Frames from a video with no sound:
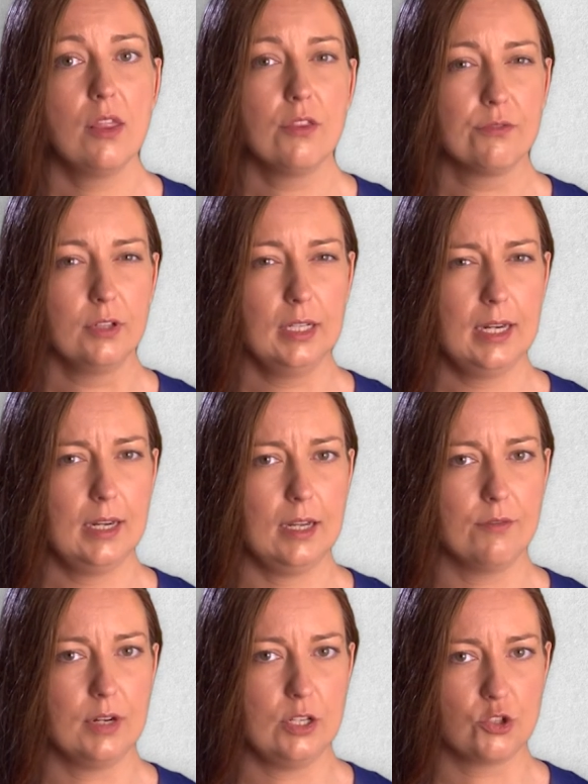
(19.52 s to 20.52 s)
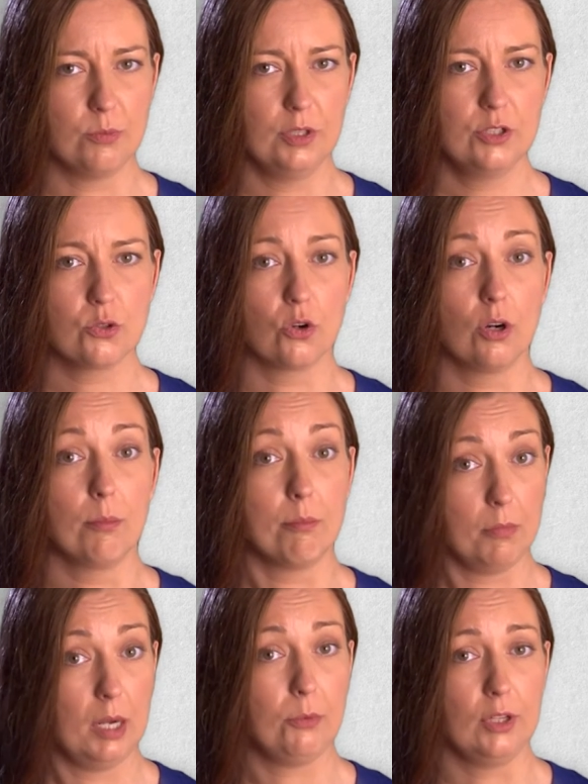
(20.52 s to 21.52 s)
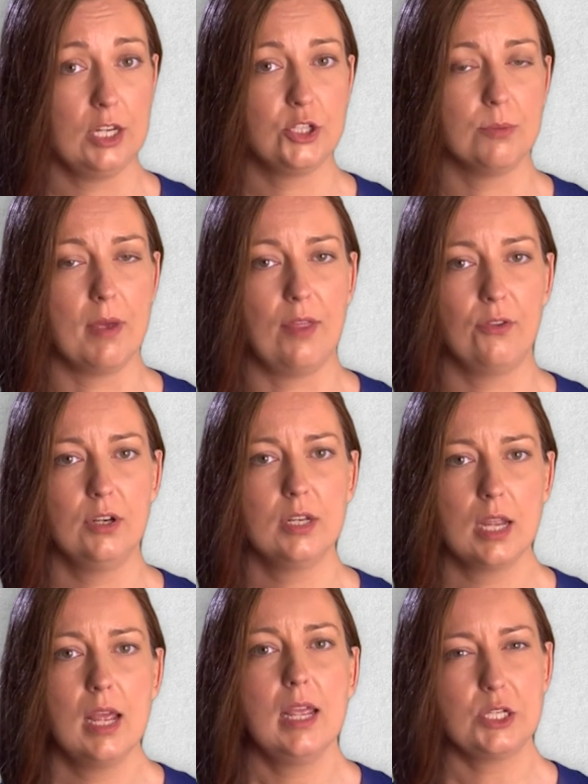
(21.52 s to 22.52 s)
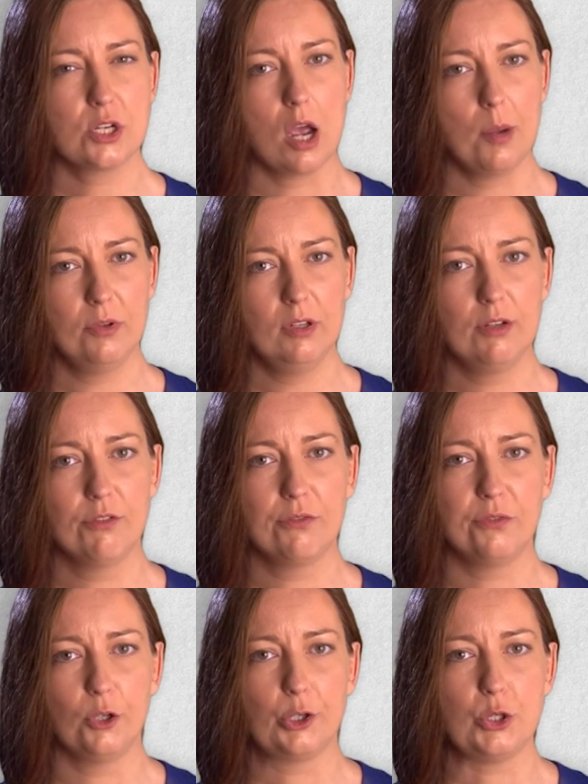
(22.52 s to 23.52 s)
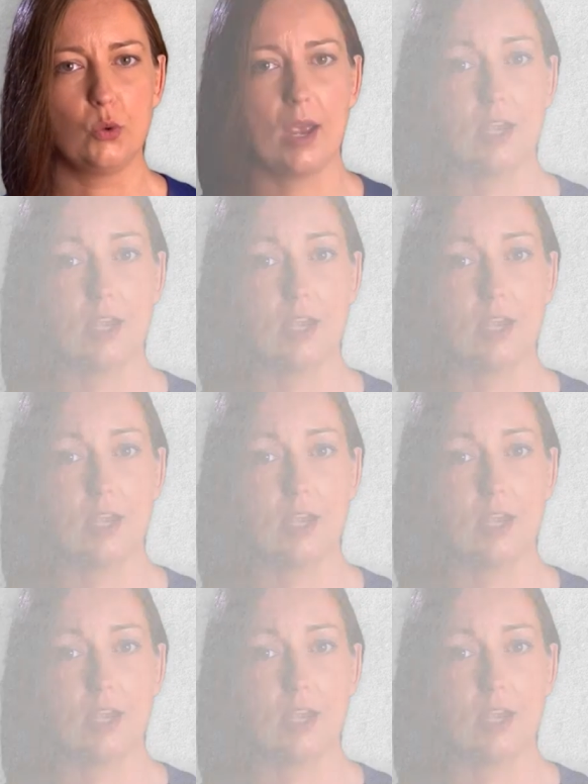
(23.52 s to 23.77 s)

The validity of an instrument or manipulation method is commonly referred to